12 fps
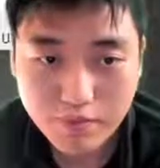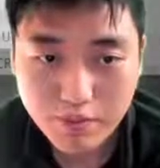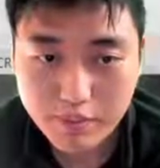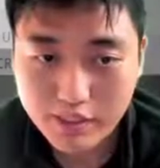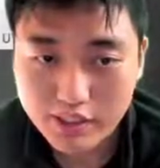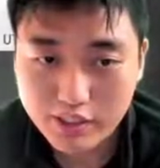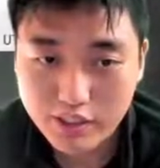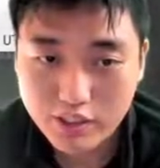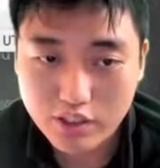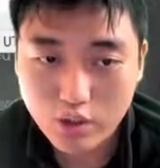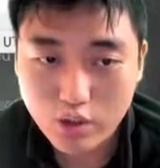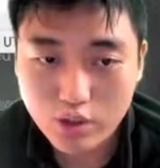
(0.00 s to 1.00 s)
because they're,
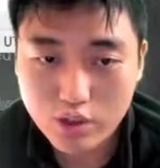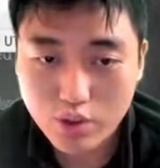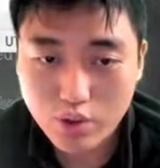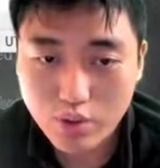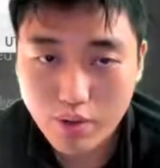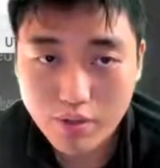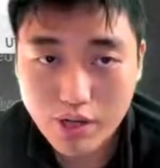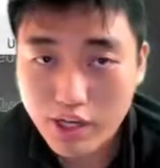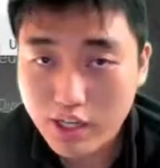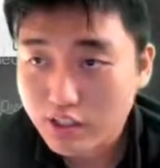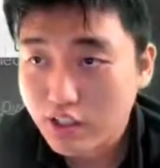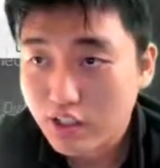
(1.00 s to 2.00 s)
they're only doing one
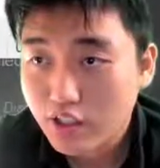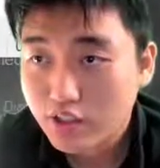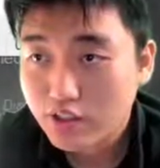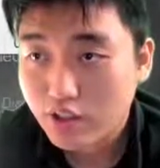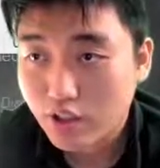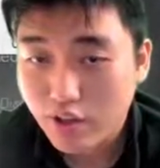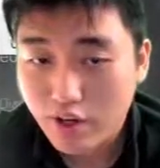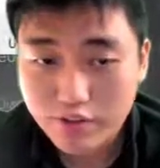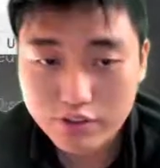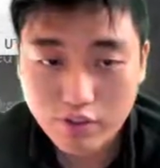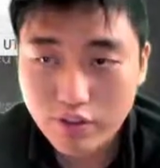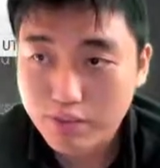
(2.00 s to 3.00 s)
product. So if
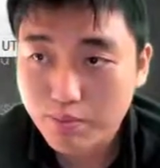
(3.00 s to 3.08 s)
SAVA's